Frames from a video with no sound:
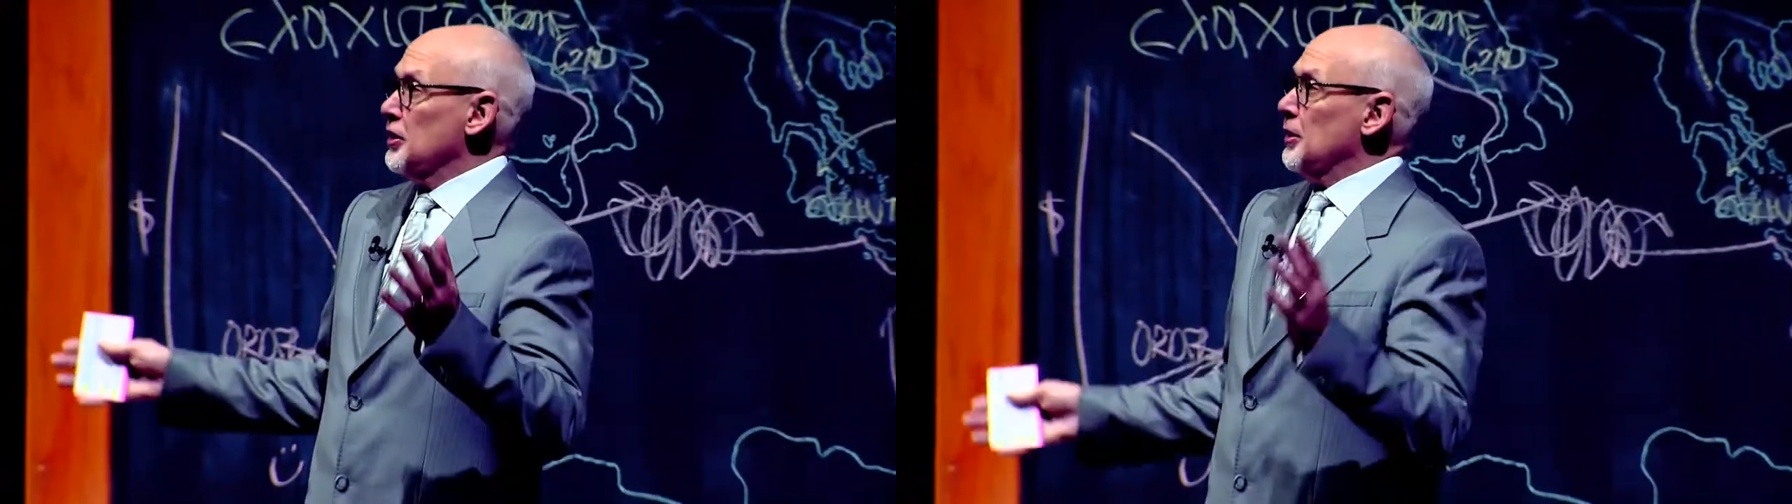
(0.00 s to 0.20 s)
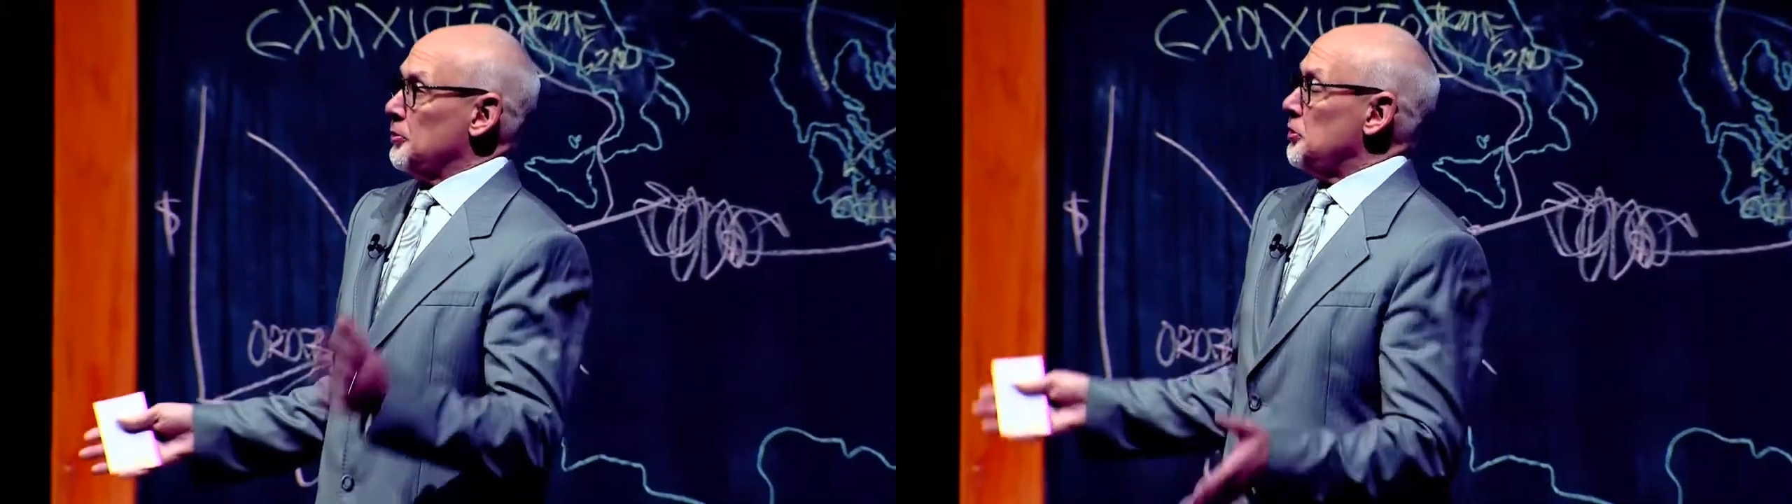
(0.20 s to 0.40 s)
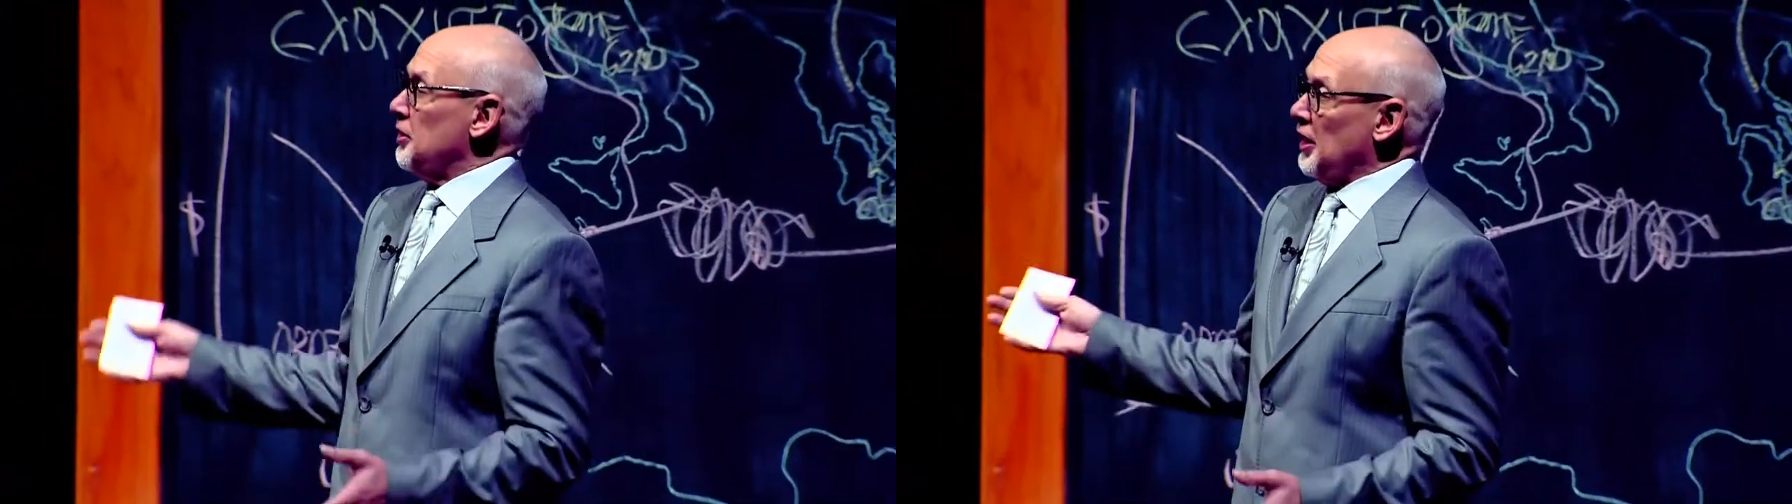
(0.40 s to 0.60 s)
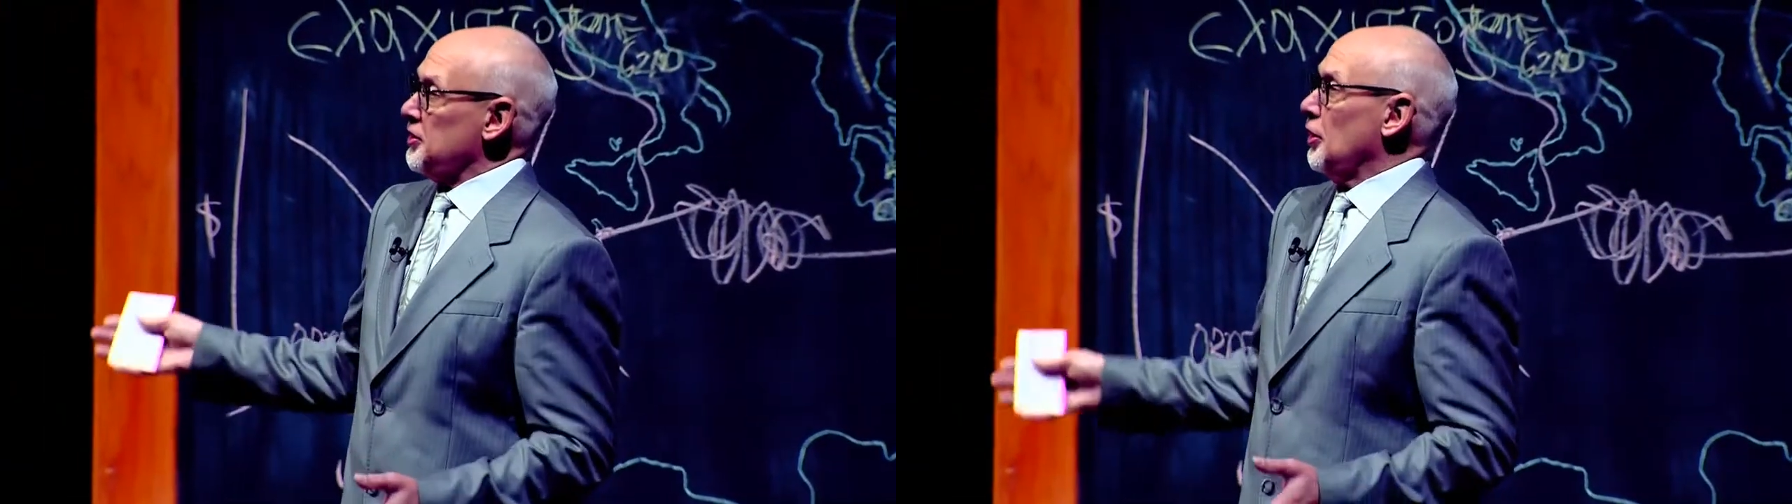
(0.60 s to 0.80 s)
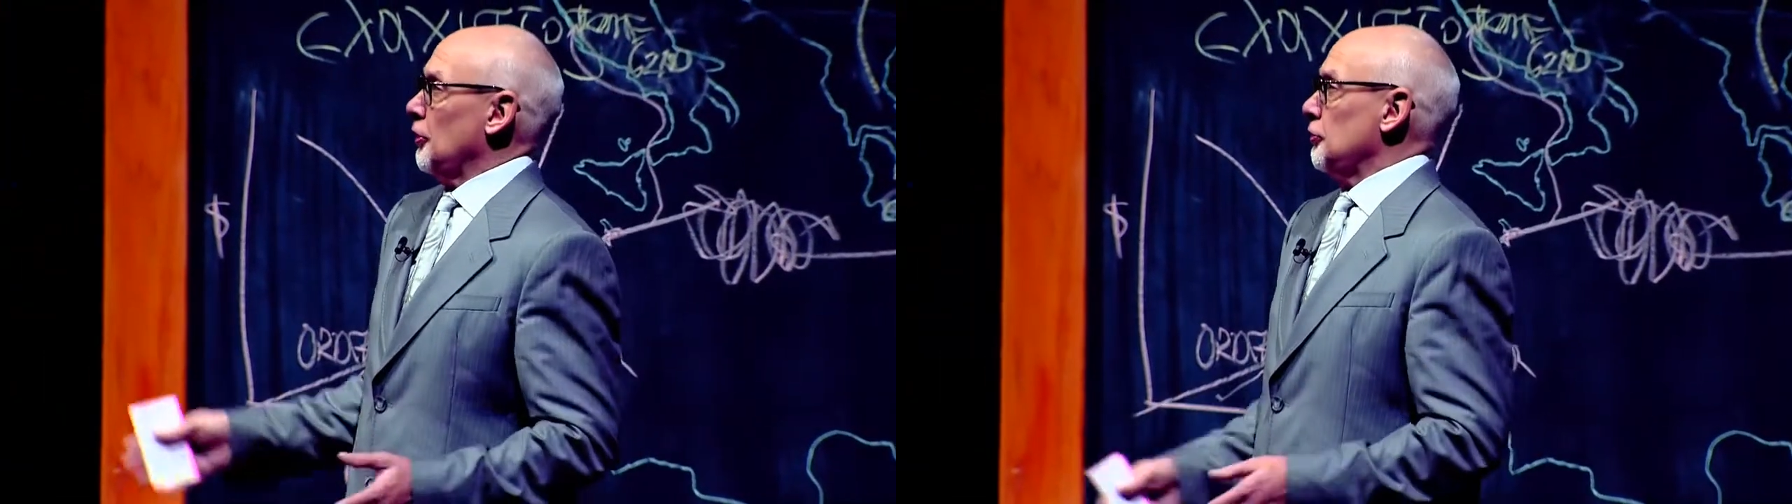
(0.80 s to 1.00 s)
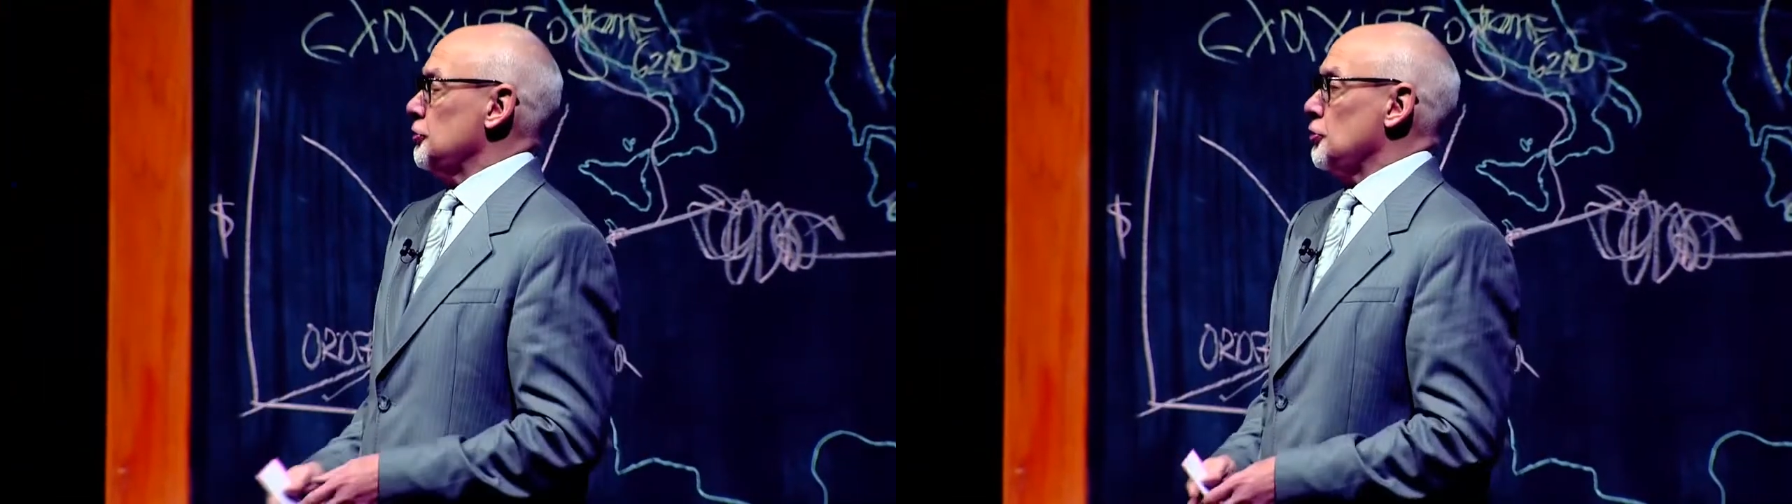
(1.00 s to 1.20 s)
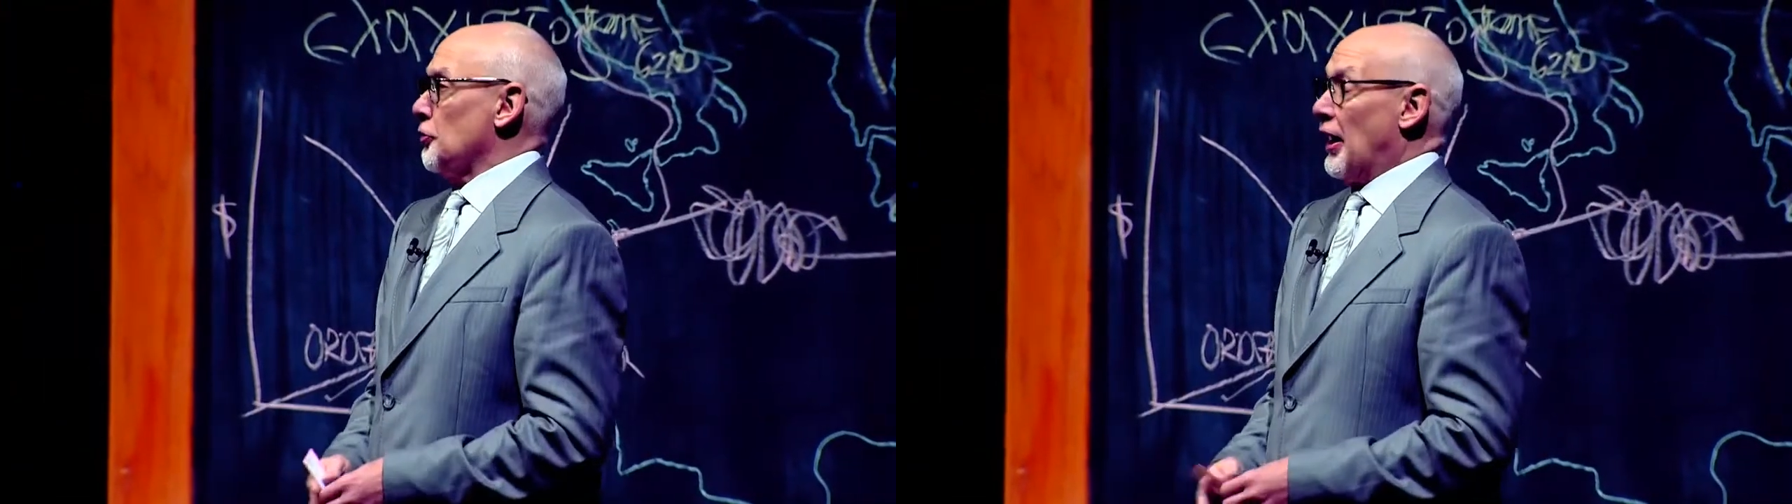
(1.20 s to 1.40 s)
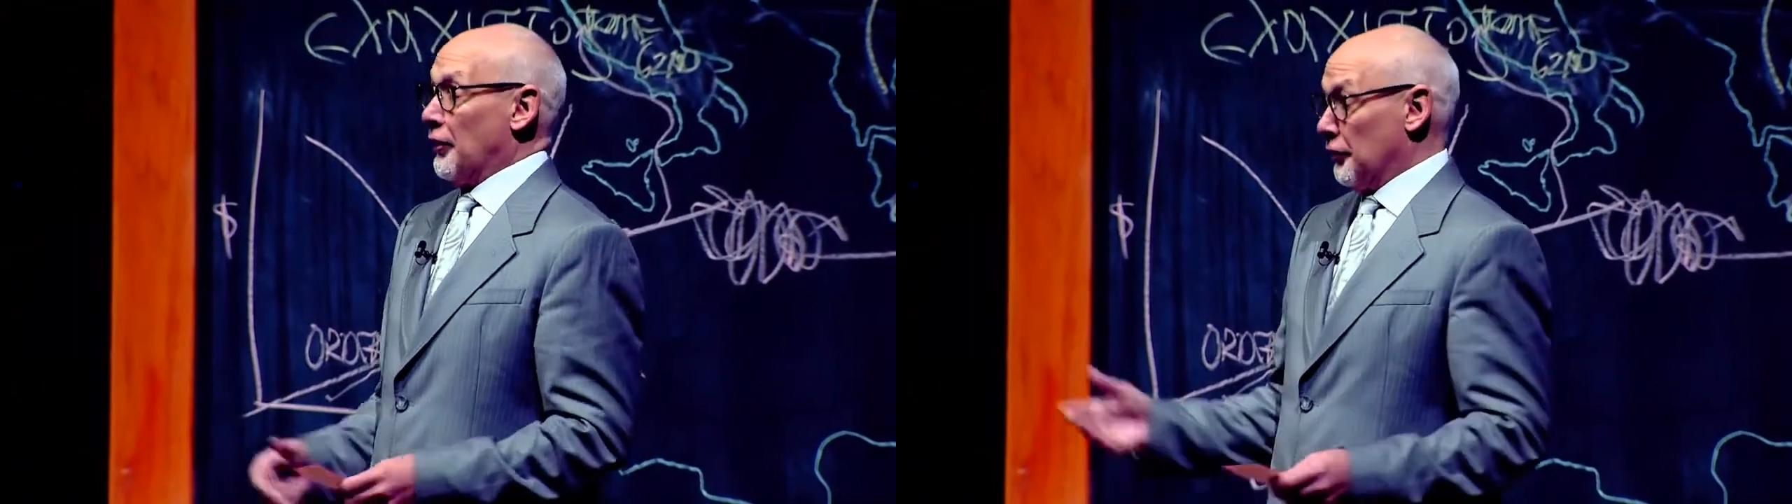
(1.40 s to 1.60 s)
between 1900 and
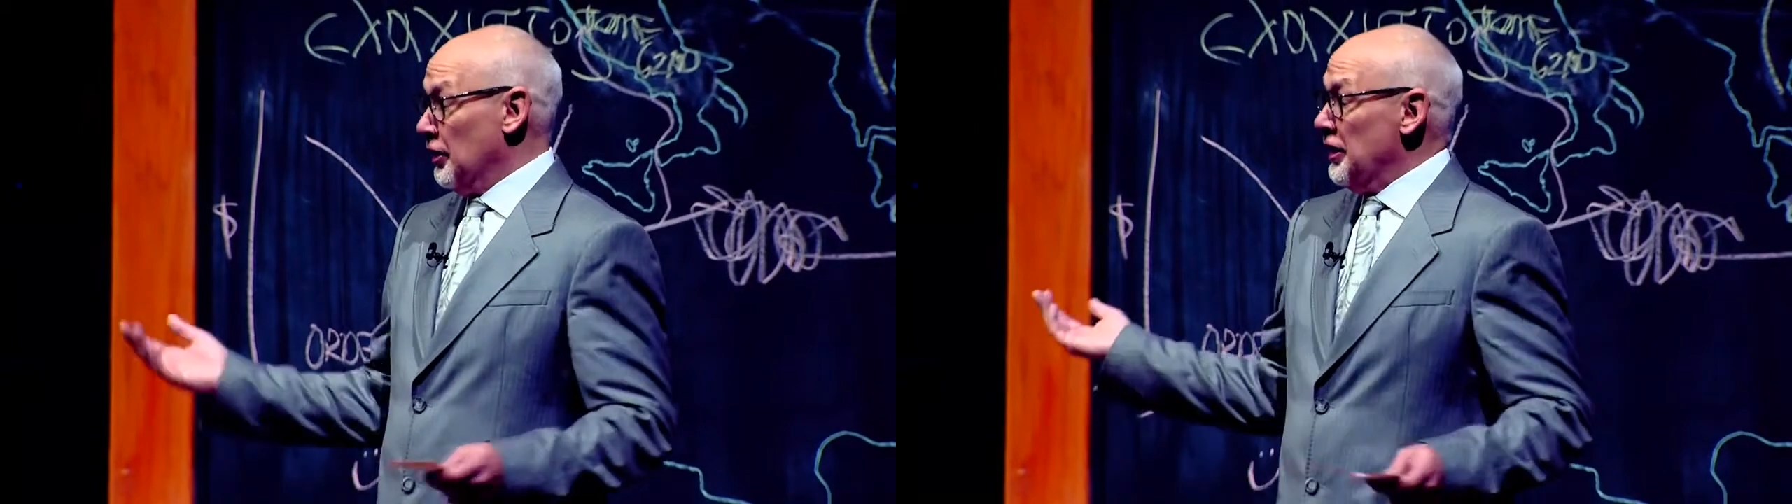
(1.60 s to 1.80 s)
2000.